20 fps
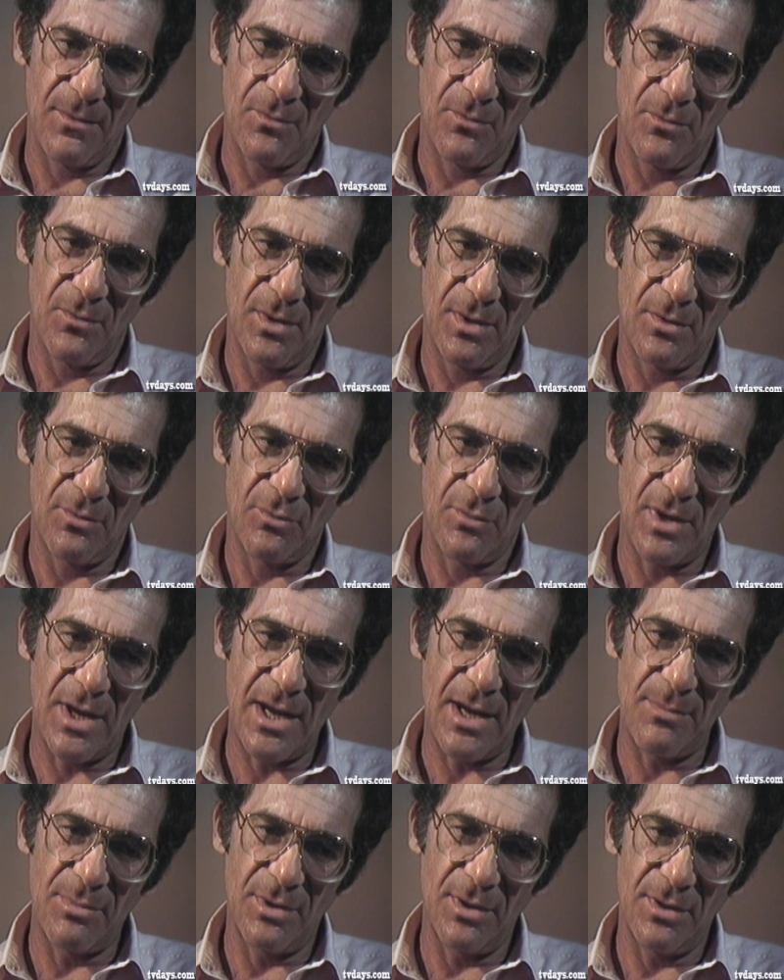where
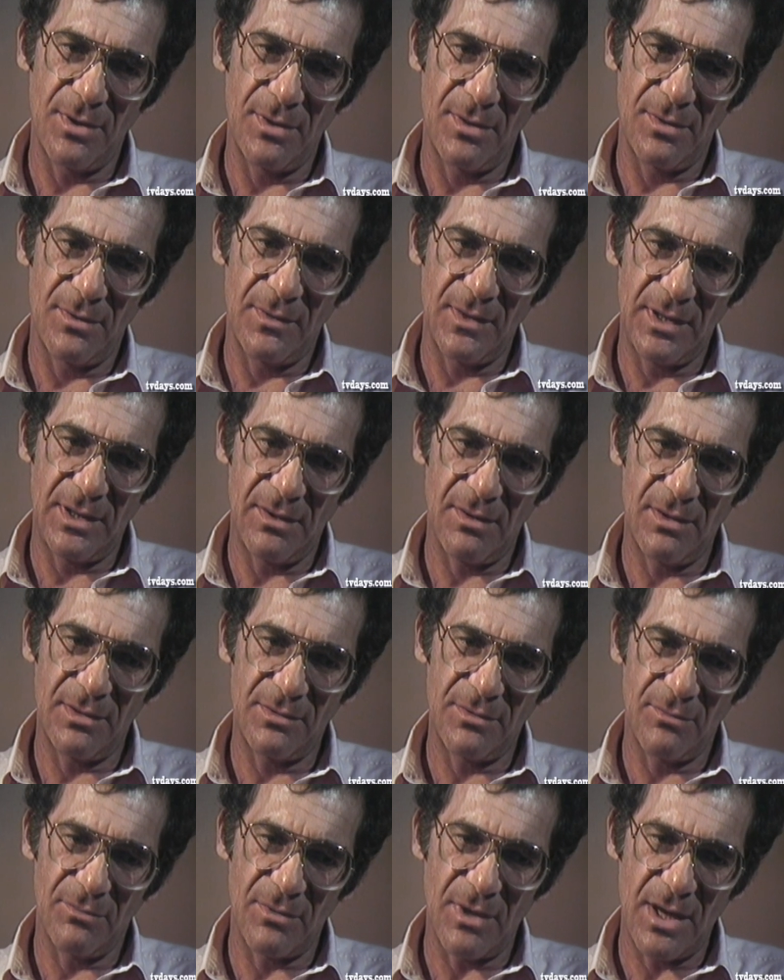Robert, the
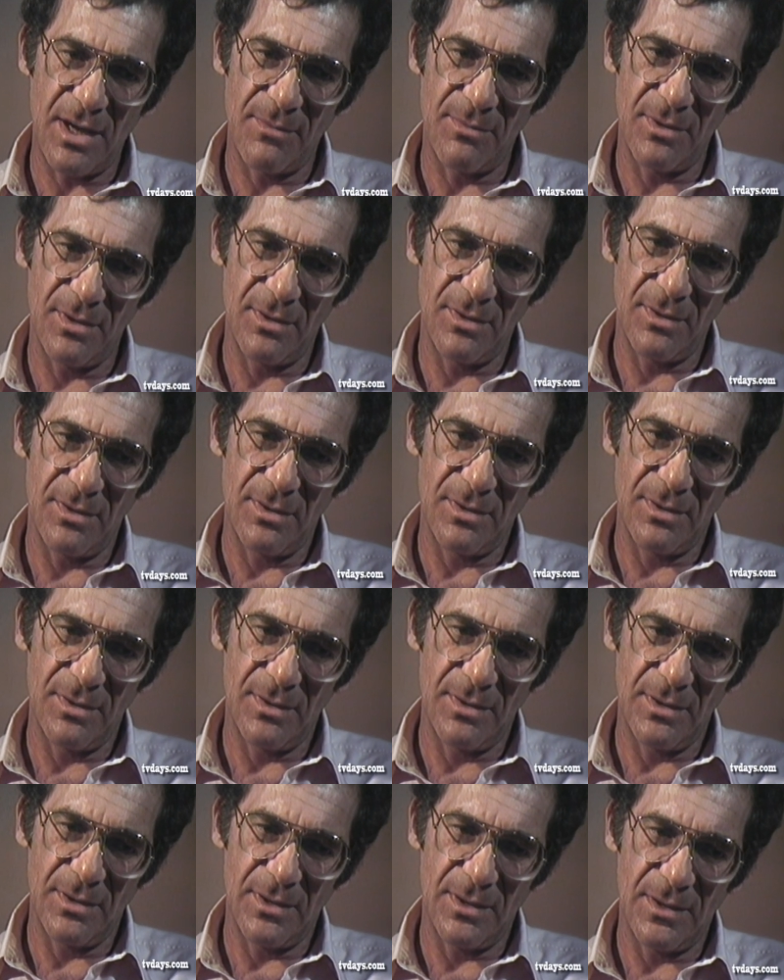character Robert,
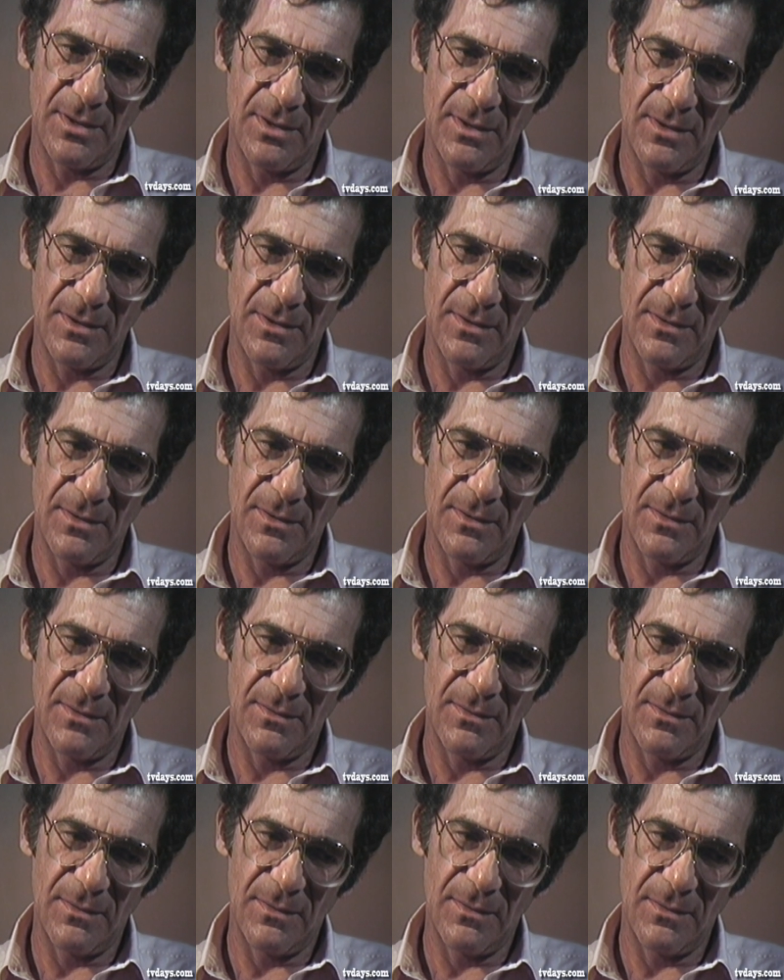uh,